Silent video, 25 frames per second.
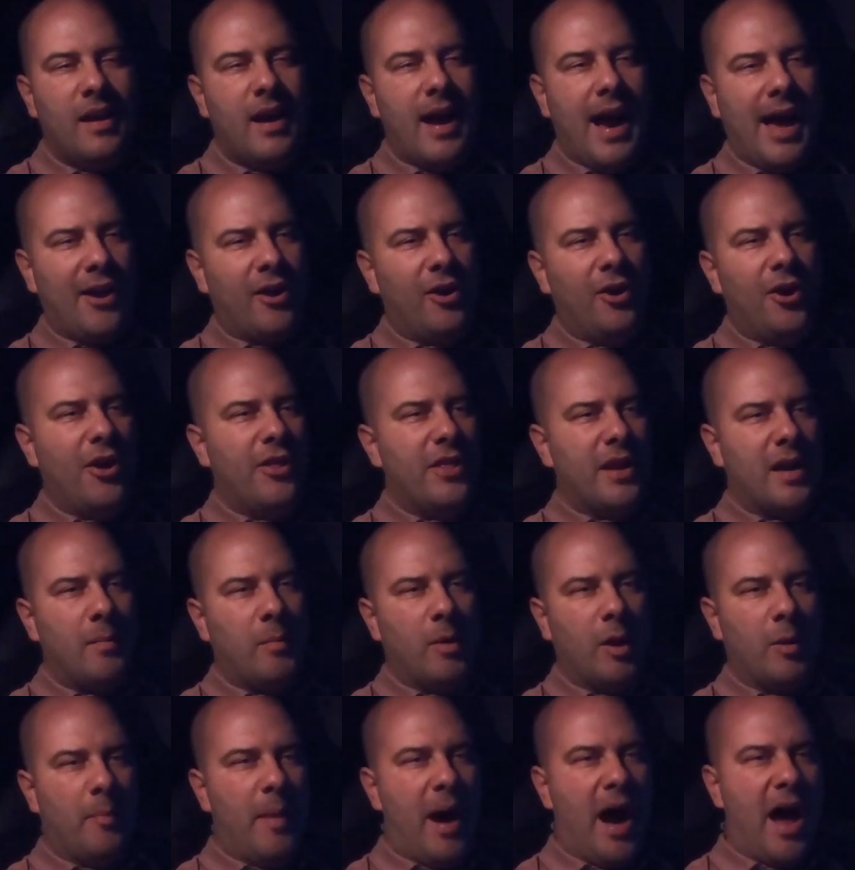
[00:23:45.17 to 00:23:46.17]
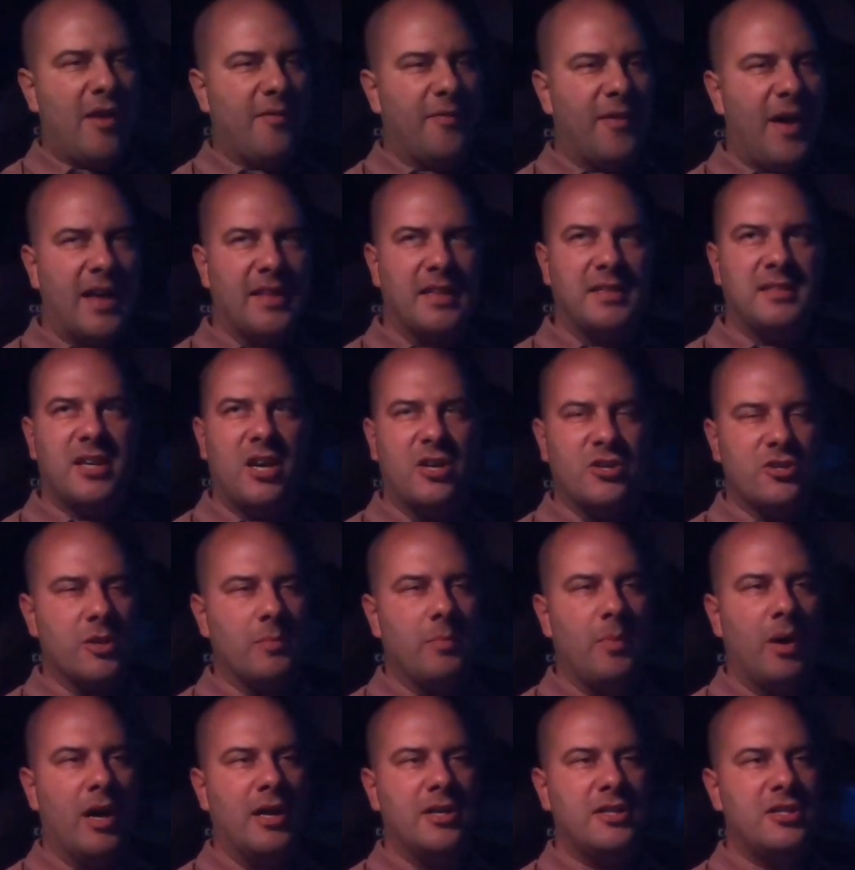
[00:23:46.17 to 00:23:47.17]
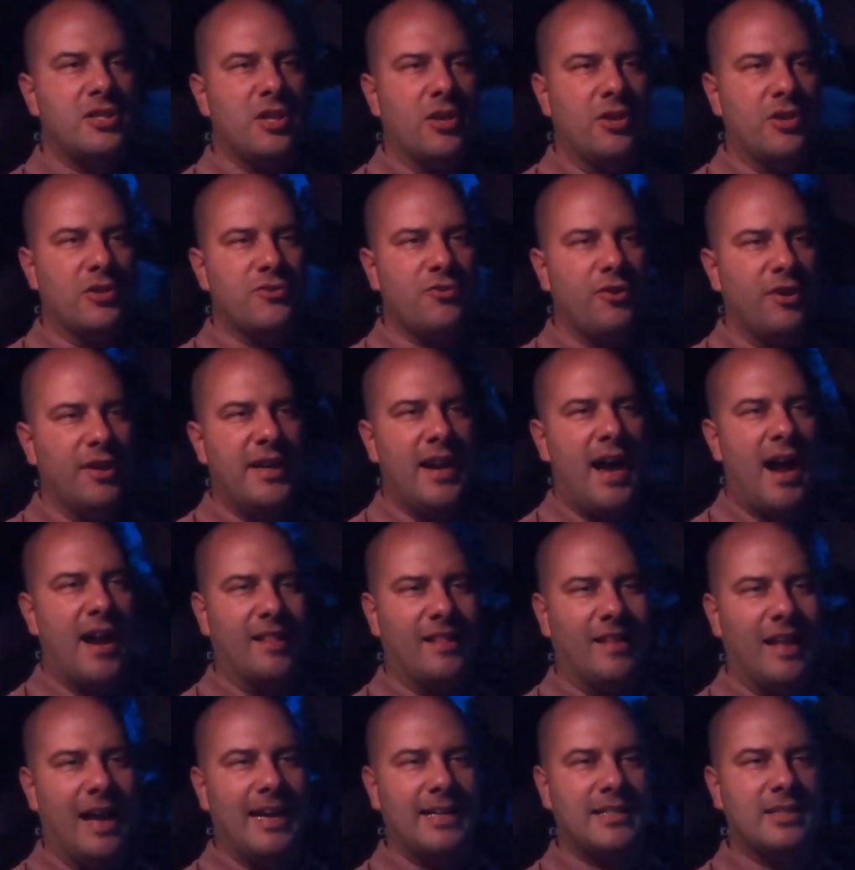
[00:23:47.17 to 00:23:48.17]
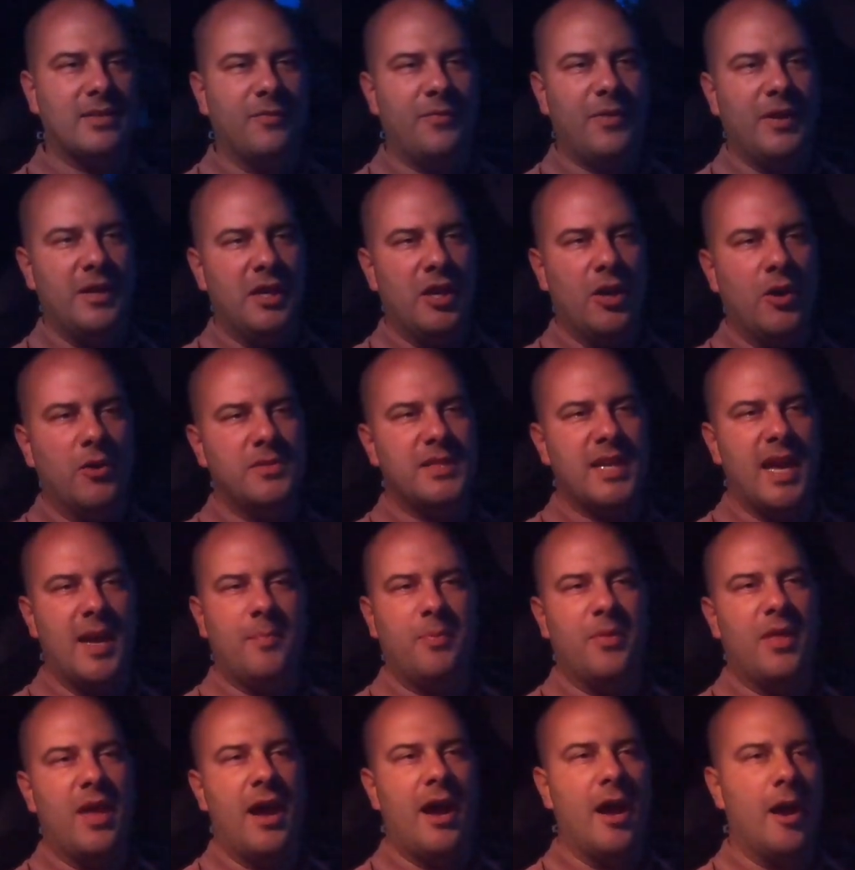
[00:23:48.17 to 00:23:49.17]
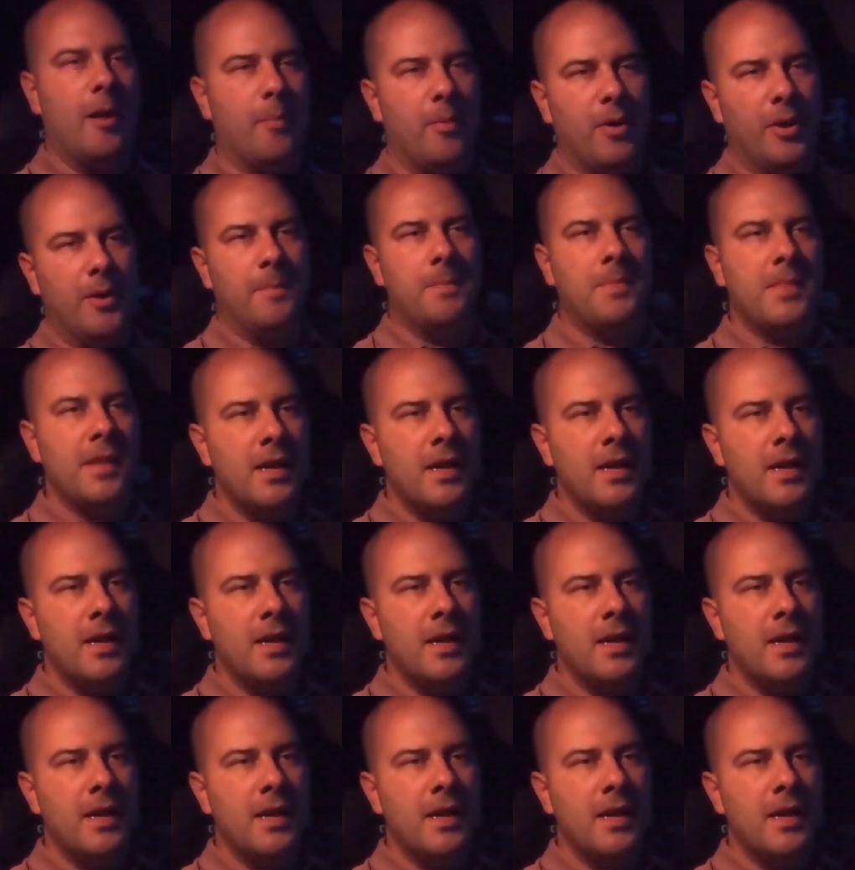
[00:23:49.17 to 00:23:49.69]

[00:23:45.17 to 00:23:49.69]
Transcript: I don't know that I'm going to modify the Tundra much, so there's really not a lot to videotape there, but